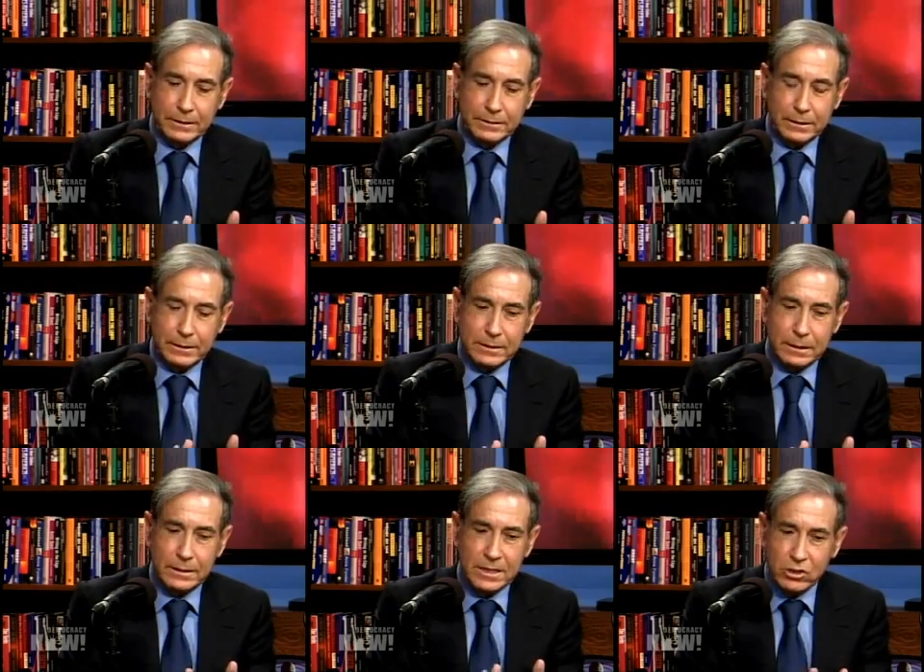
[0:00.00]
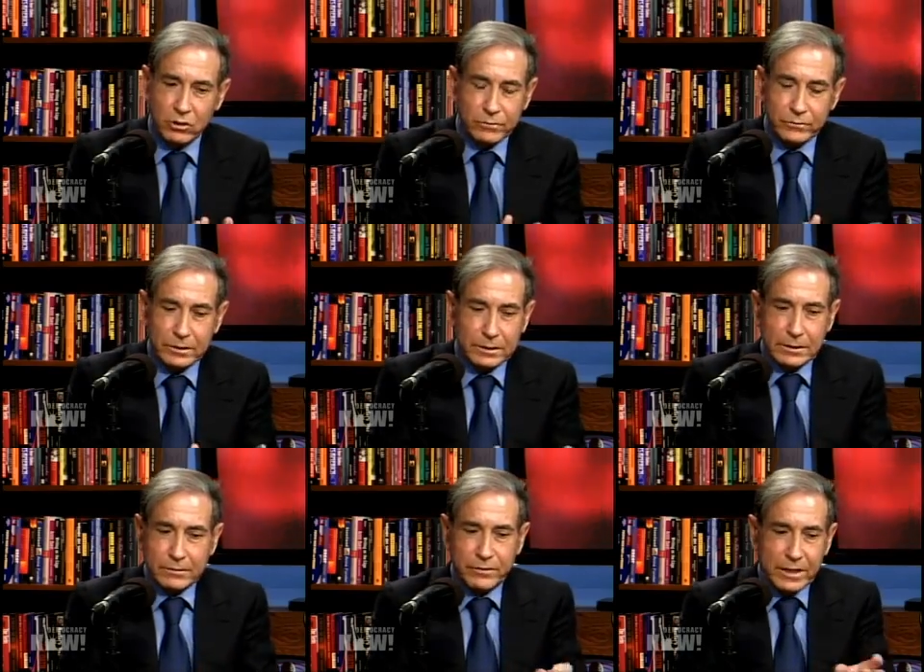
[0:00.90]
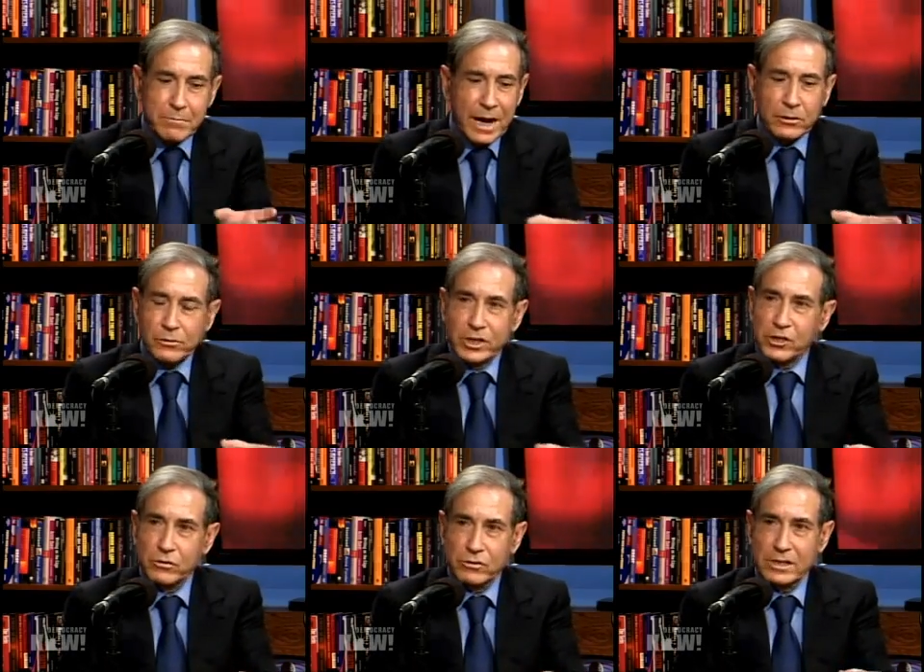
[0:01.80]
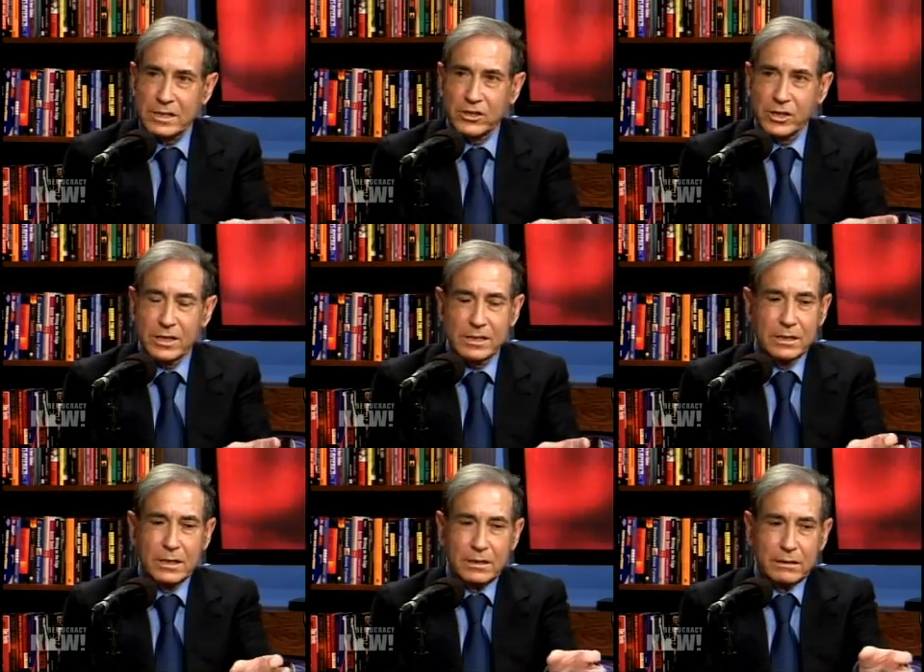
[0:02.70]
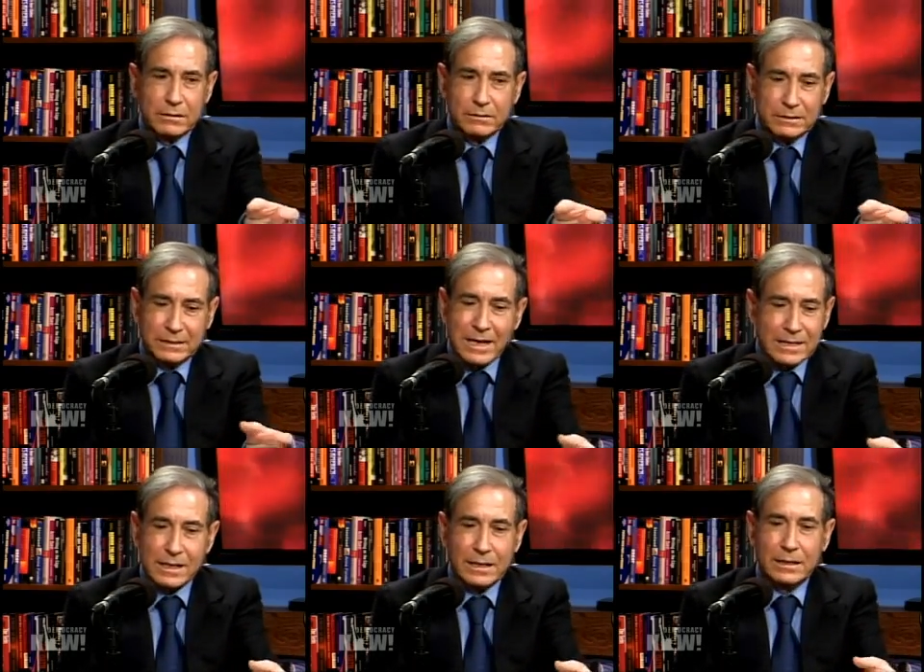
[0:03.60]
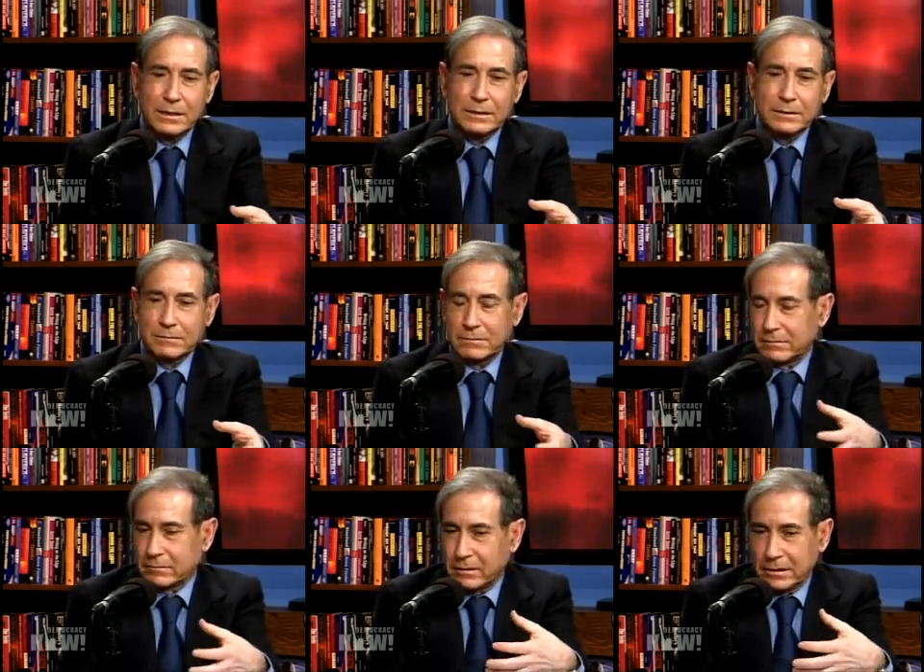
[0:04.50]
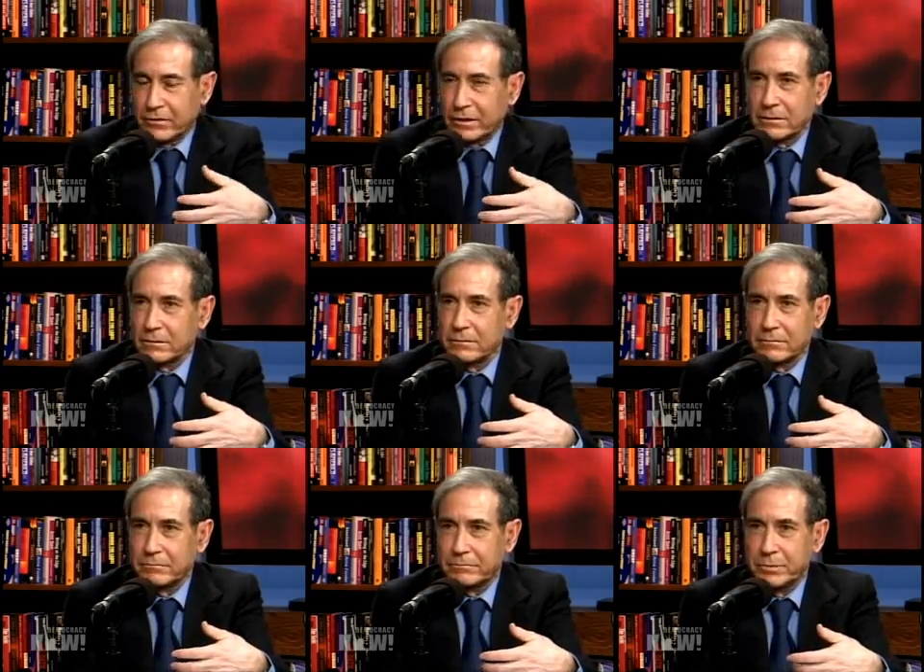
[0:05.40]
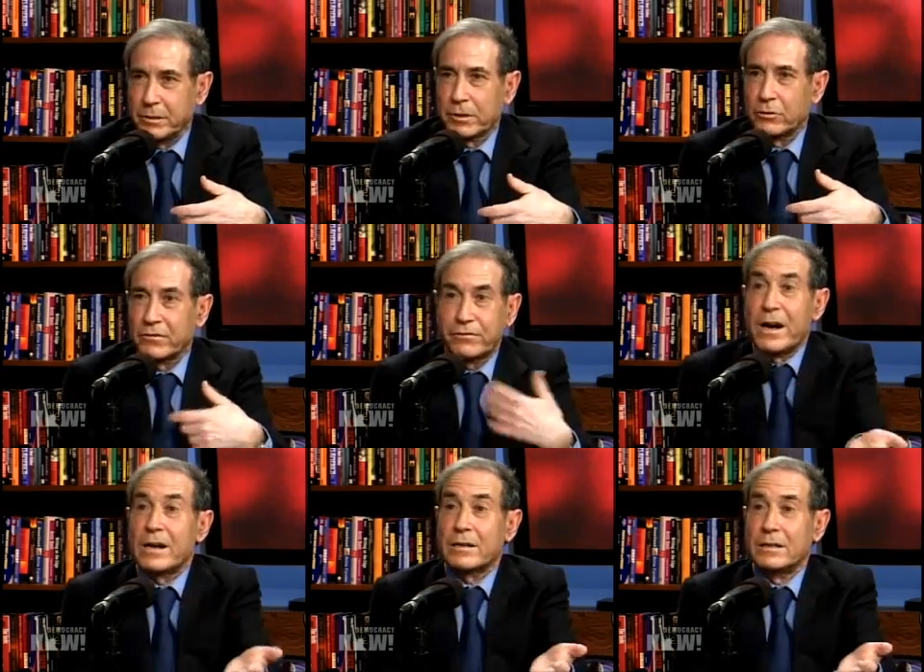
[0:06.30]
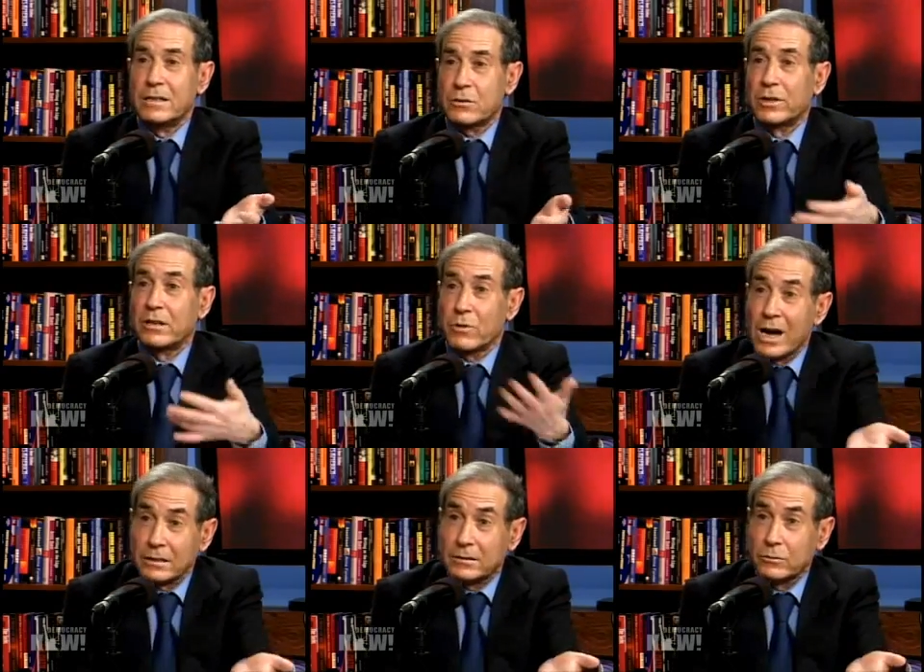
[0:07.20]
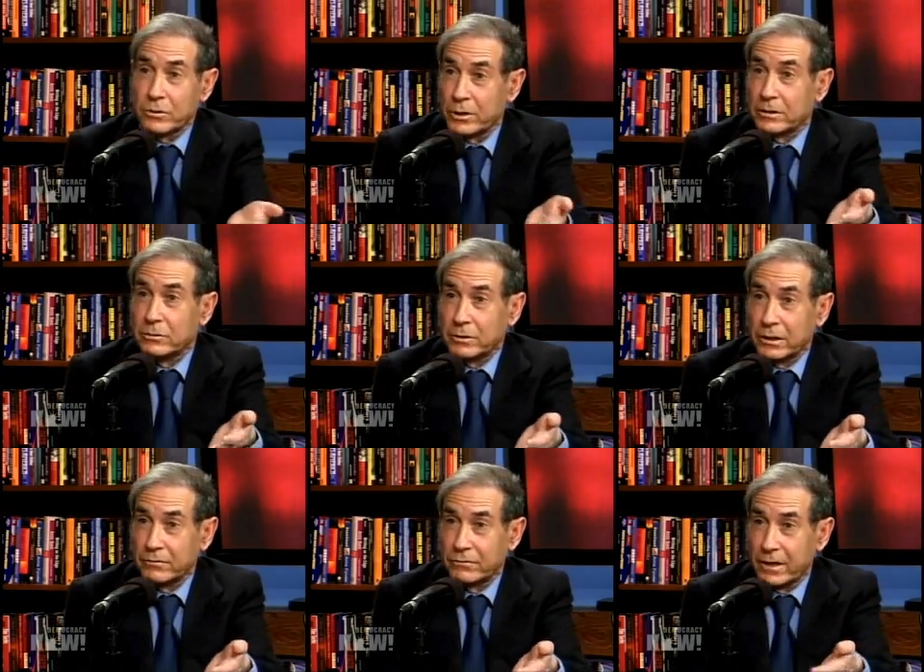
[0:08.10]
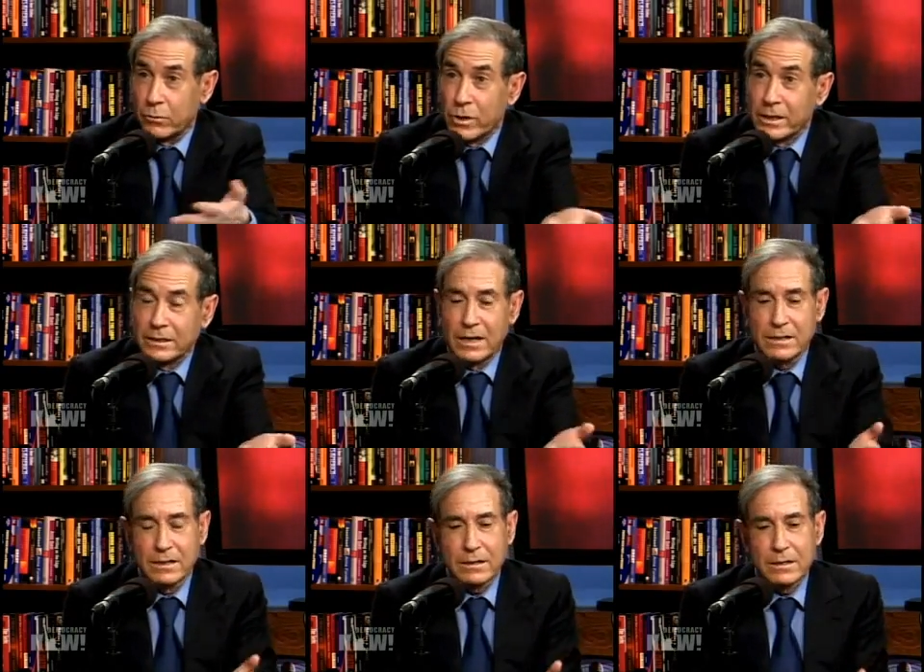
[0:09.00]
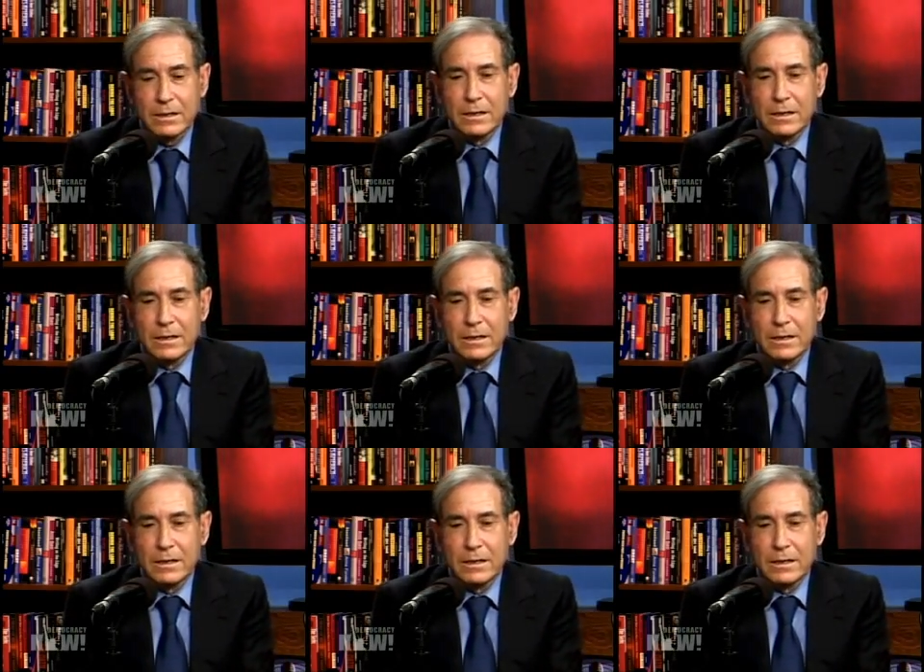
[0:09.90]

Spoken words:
it solved very minor issues, such as Gaza, and even people on the far Israeli right were ready to give away Gaza.